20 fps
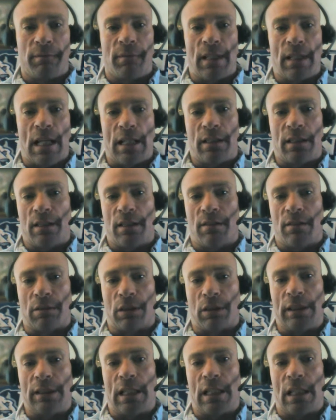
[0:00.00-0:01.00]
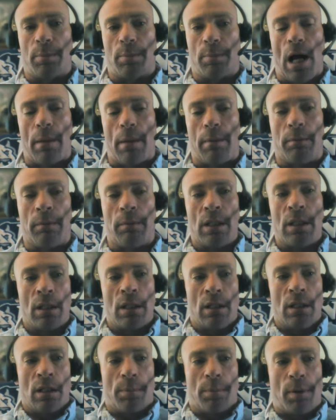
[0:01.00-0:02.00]
That's really not the problem.
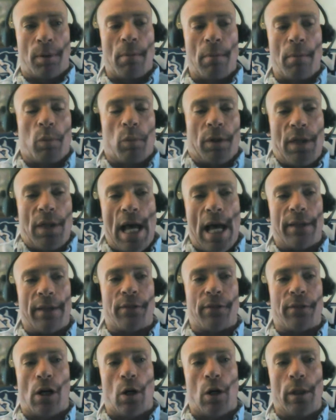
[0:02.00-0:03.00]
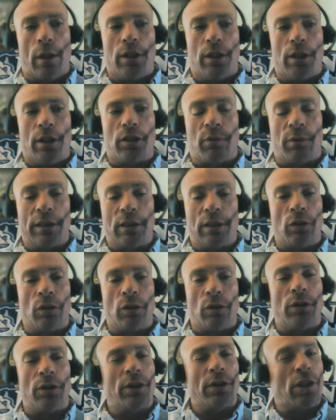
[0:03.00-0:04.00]
The problem with that, though, is if we don't
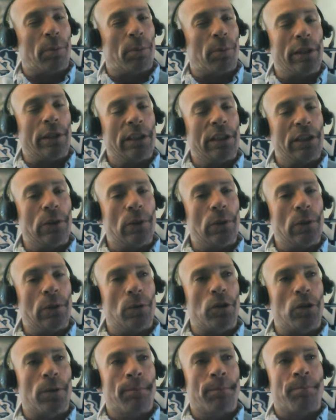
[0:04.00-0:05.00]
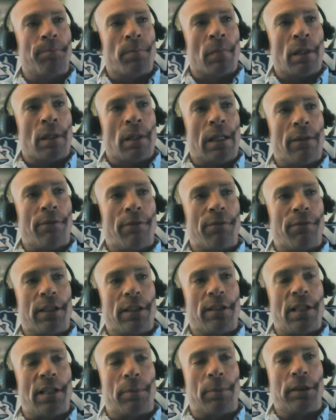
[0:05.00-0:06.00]
use thermal EQs, if the
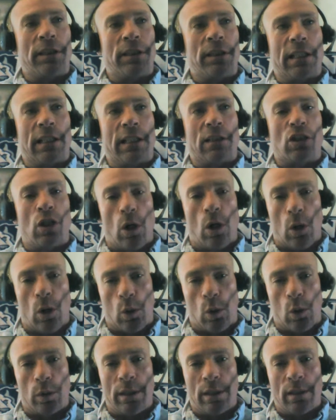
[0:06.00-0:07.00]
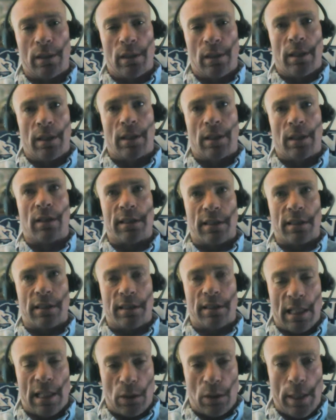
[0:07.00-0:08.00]
temperature gets cold, there's less
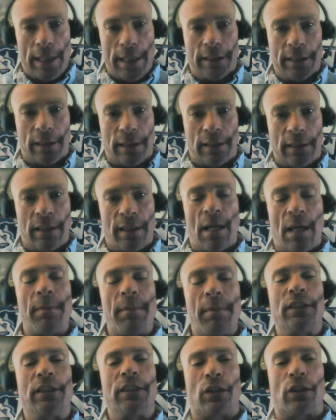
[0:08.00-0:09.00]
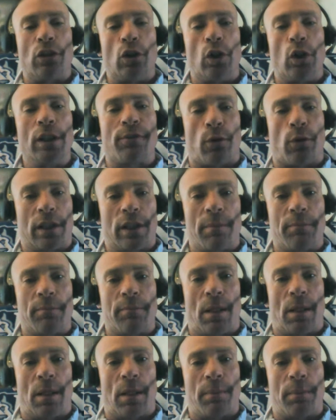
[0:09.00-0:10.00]
attenuation, that means your noise floor comes
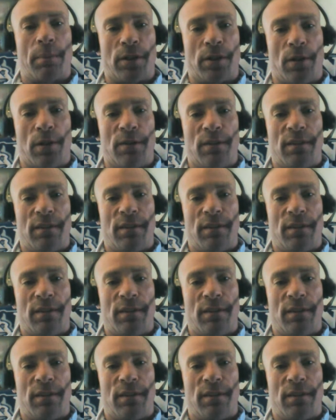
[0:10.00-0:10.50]
up also.